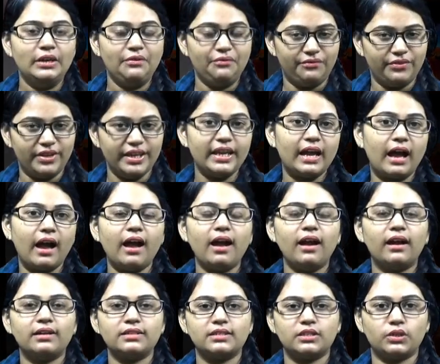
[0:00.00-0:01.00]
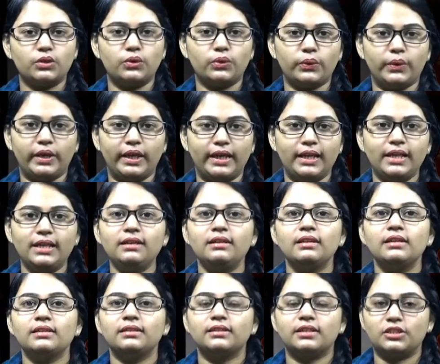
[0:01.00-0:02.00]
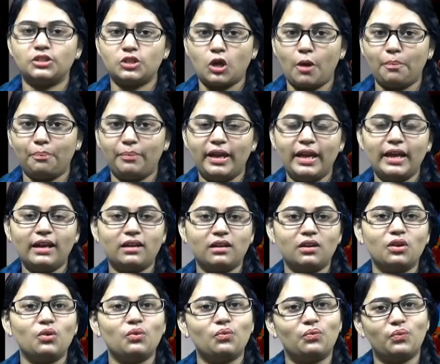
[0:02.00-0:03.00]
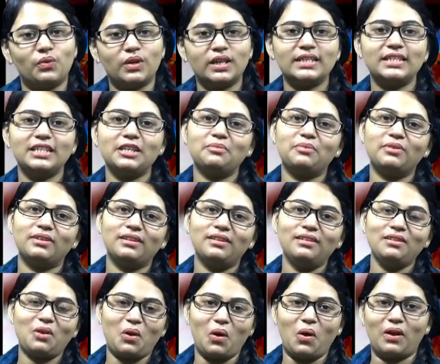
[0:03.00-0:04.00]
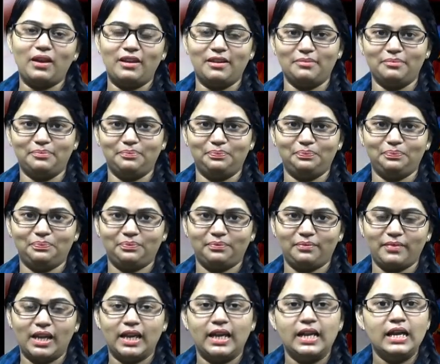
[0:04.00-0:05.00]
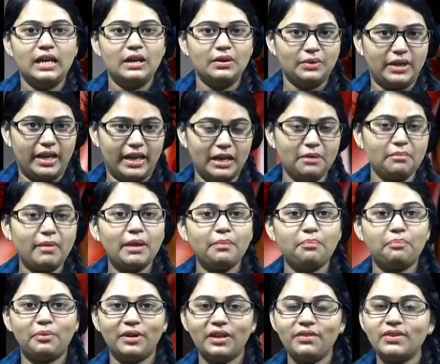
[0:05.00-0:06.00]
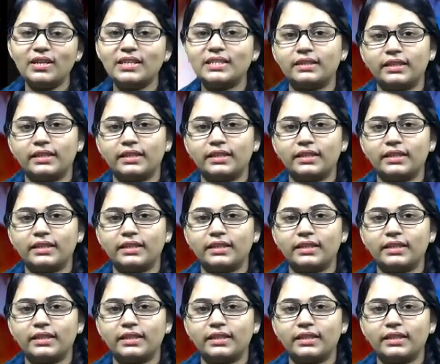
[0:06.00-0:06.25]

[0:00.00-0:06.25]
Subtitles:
We are undergoing the topic vertebral column. In my previous